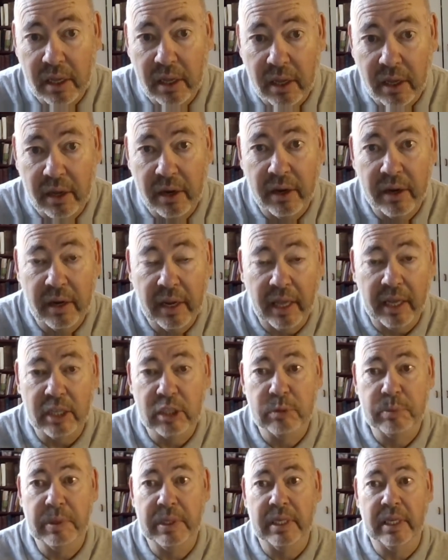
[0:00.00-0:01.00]

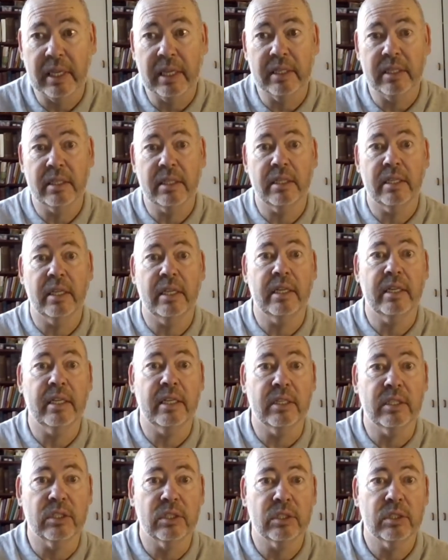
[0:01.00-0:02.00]
unexpedited it
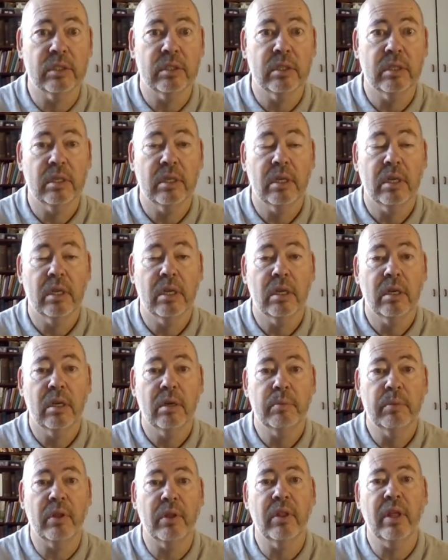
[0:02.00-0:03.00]
is.
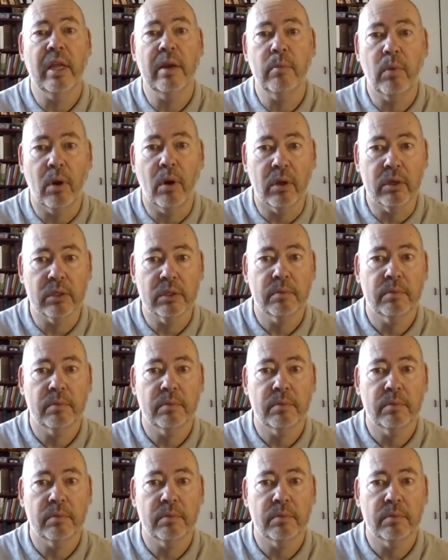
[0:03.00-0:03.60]
But then what?